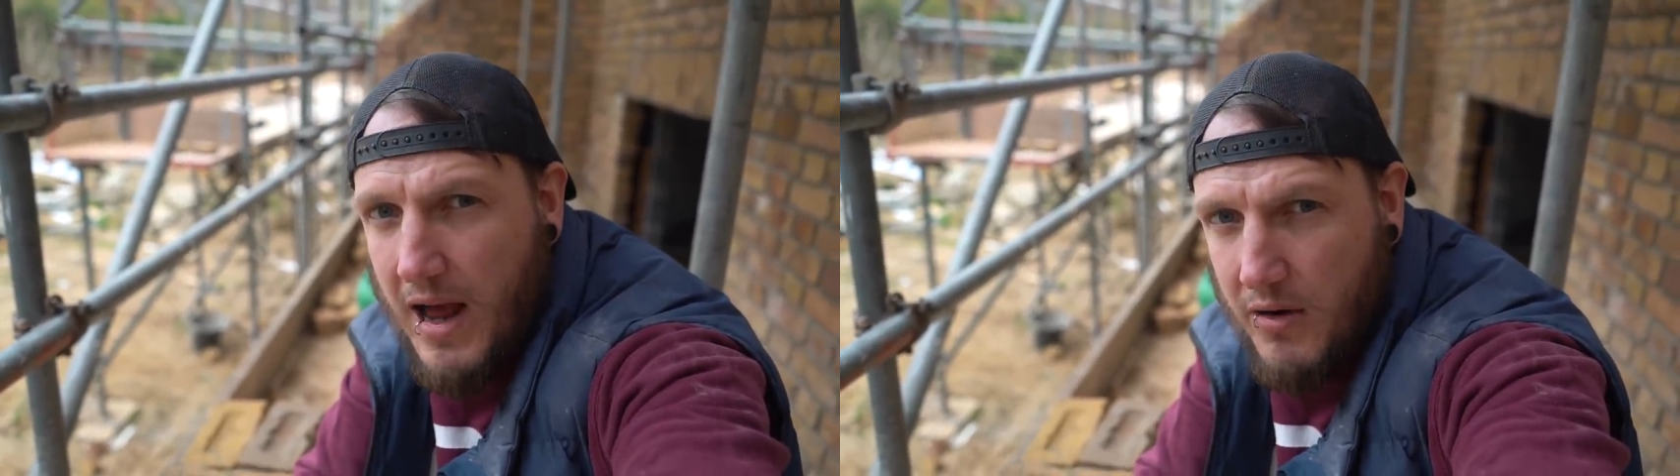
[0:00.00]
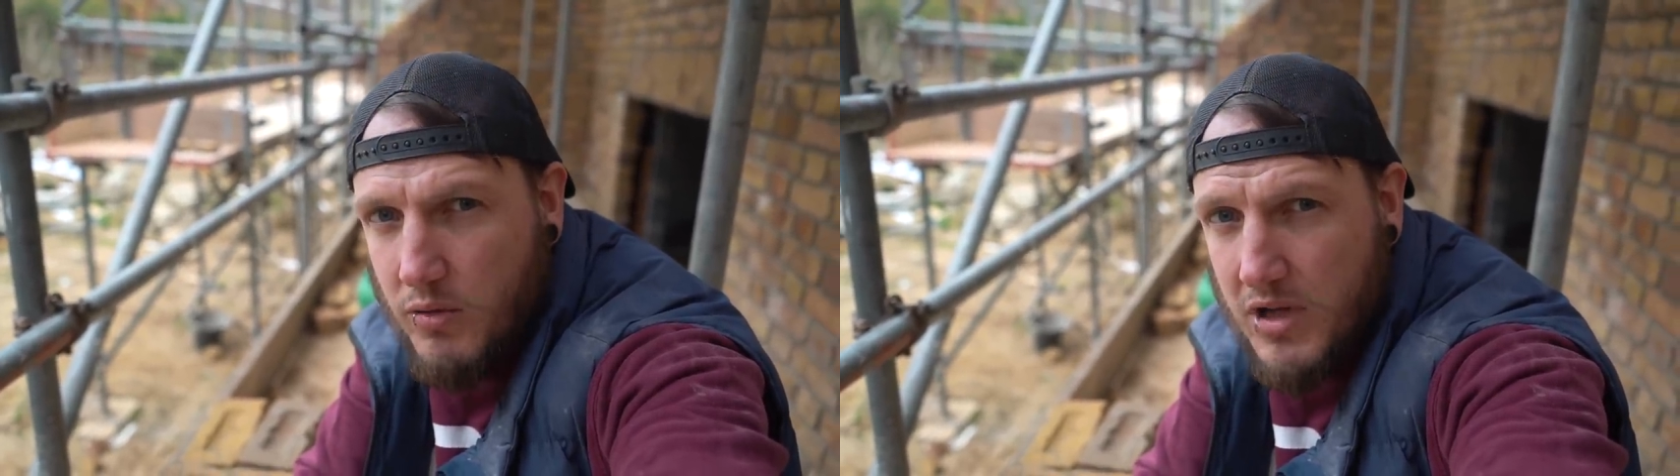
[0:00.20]

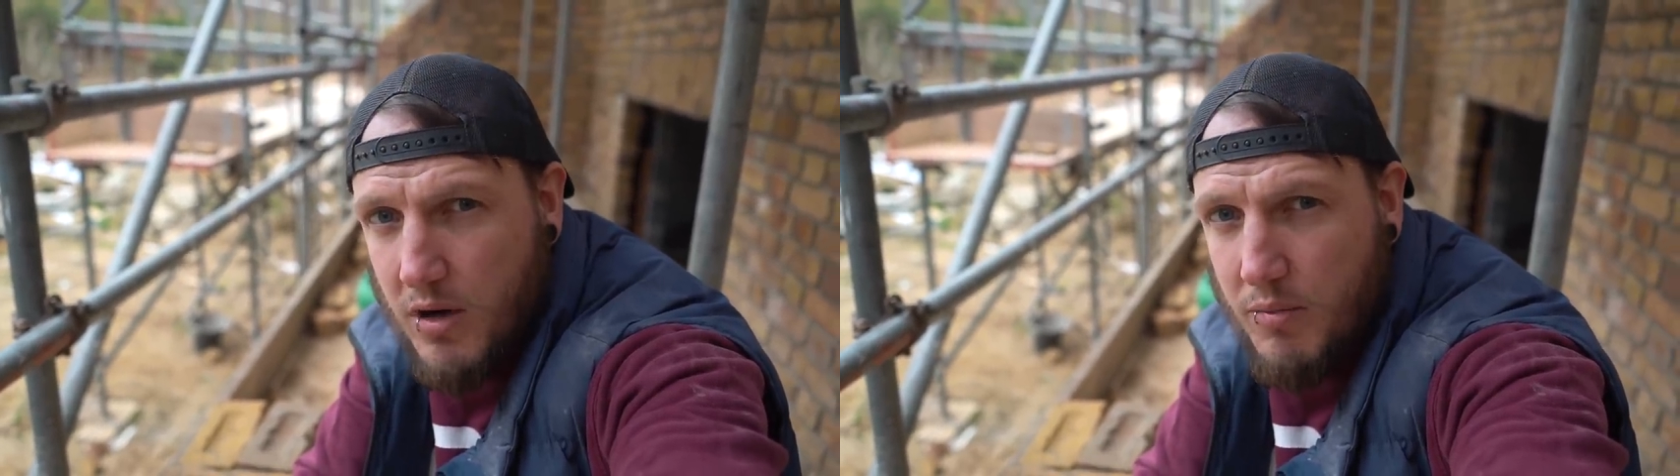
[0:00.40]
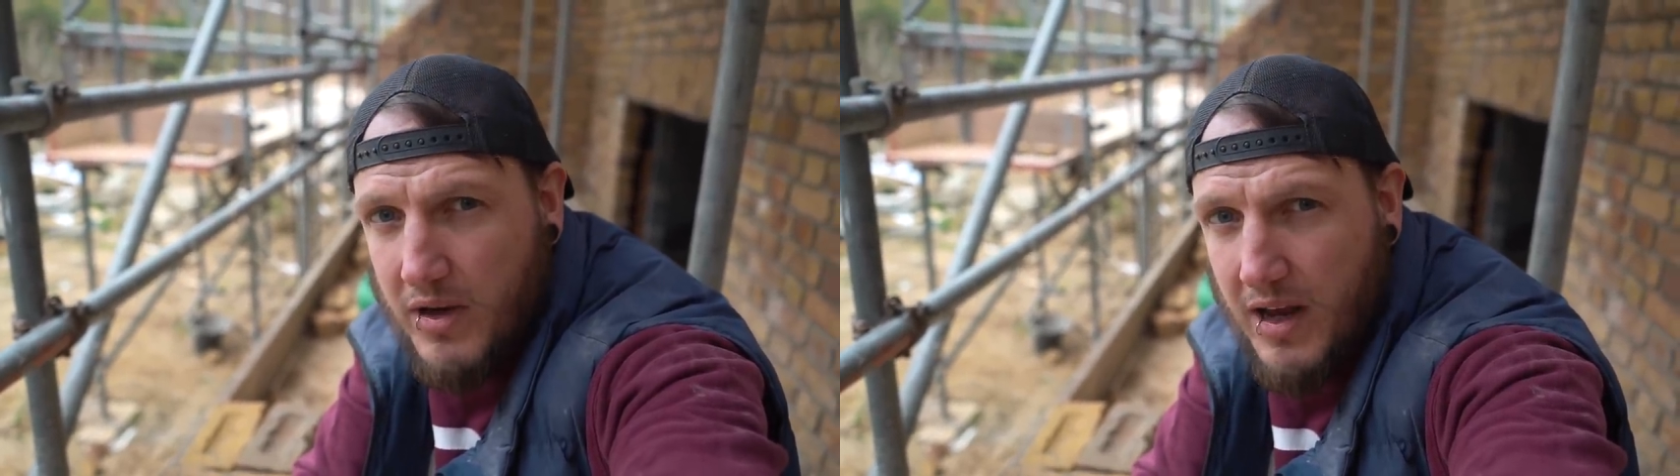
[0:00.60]
and also
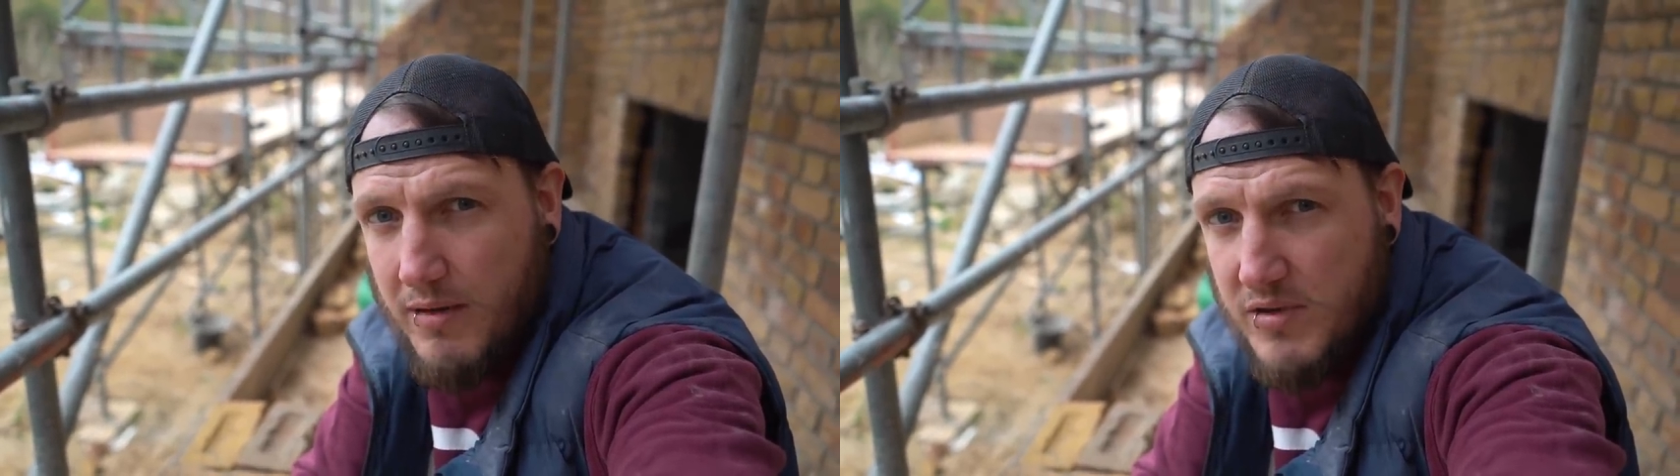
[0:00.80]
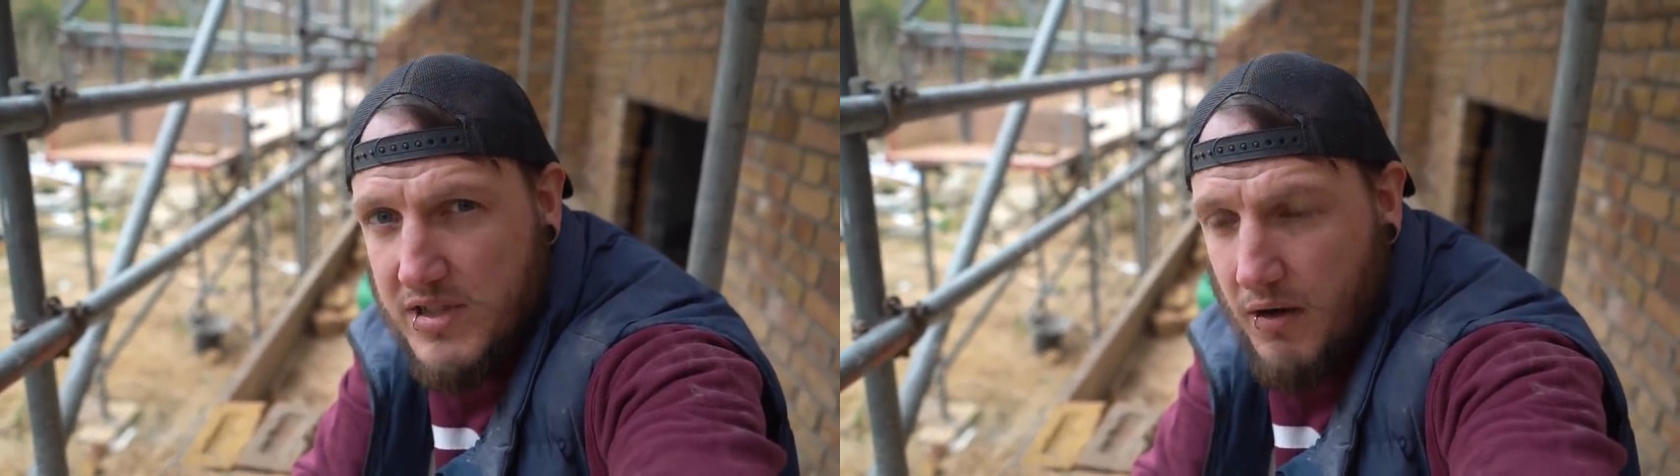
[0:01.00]
the bricklayer
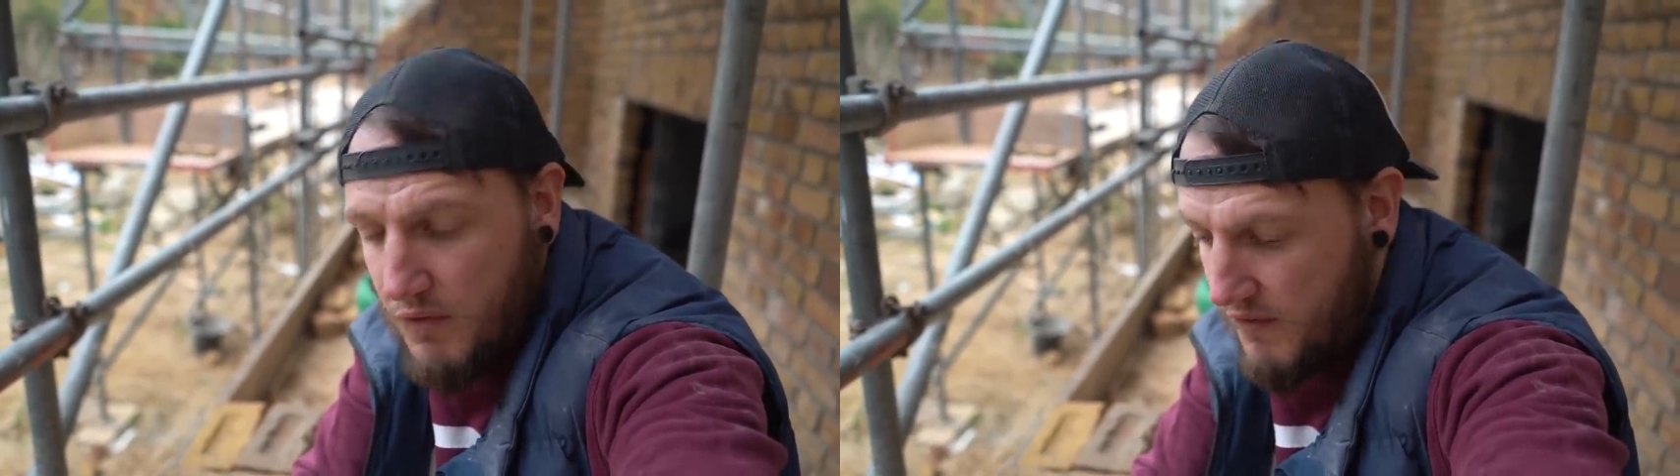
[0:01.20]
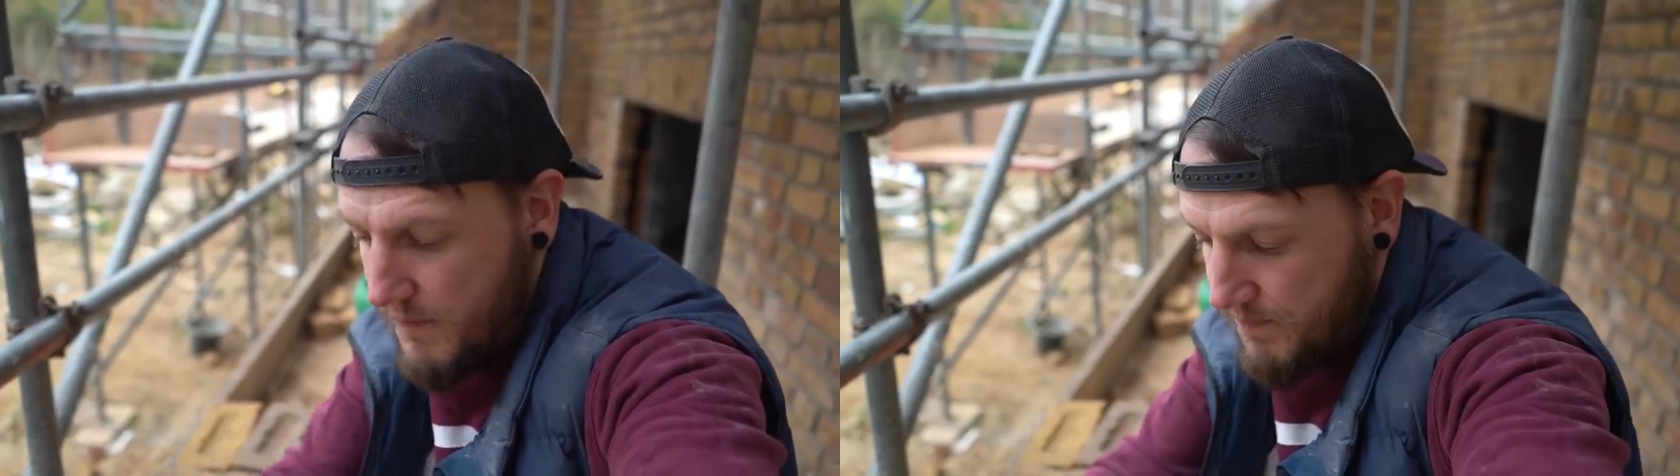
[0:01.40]

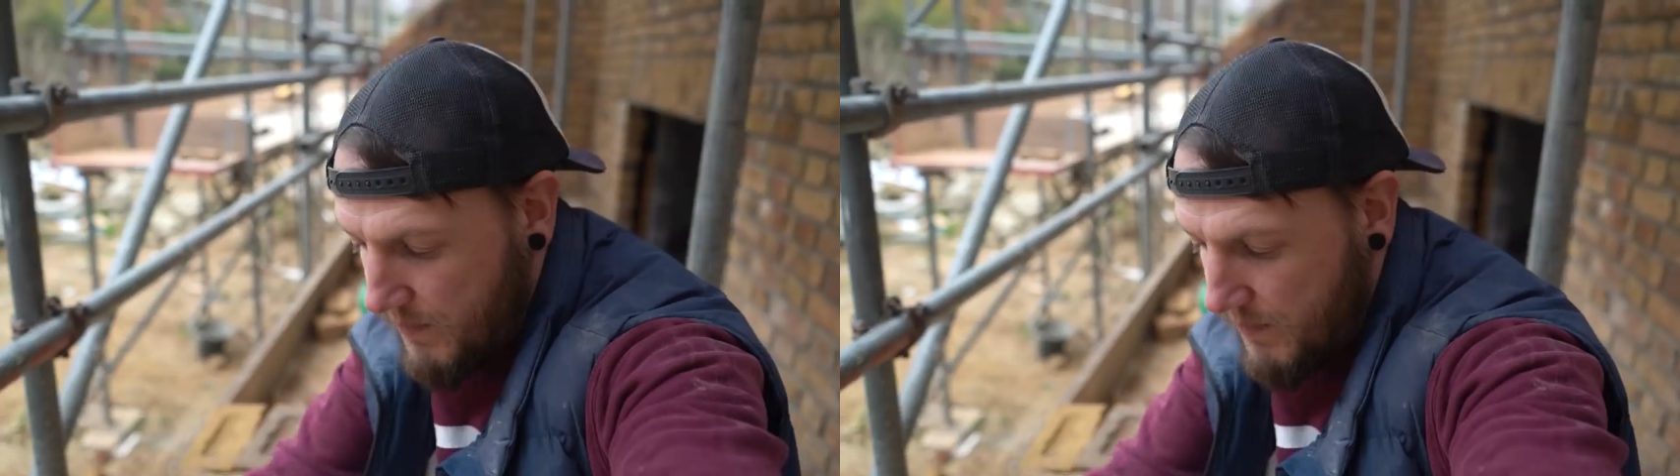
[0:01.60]
himself.